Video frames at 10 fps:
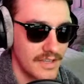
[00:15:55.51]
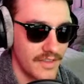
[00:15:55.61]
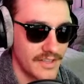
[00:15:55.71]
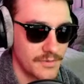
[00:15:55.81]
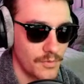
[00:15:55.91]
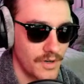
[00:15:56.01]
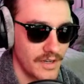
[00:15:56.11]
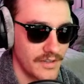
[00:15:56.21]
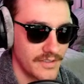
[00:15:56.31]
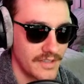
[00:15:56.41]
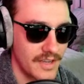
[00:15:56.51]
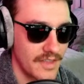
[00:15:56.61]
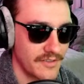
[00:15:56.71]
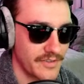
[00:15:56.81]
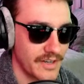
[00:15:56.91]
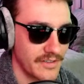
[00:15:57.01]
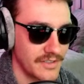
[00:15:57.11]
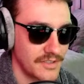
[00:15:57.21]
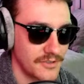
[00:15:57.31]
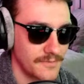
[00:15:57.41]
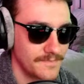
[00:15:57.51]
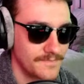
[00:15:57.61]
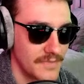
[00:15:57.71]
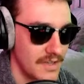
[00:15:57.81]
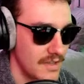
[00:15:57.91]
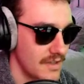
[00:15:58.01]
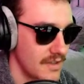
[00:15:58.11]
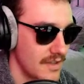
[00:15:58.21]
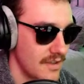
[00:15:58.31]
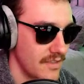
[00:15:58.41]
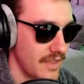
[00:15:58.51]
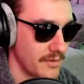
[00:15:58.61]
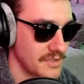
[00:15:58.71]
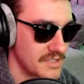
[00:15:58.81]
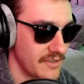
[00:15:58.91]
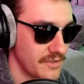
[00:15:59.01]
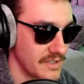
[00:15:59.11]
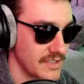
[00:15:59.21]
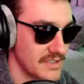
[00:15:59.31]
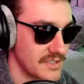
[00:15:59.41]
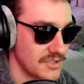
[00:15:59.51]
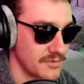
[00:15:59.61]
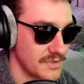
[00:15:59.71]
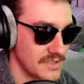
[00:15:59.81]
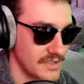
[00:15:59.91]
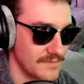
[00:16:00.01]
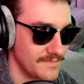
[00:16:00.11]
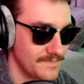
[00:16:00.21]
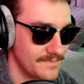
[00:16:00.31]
Yeah, that's wild. And then a final EQ. That was definitely a decision, wasn't it?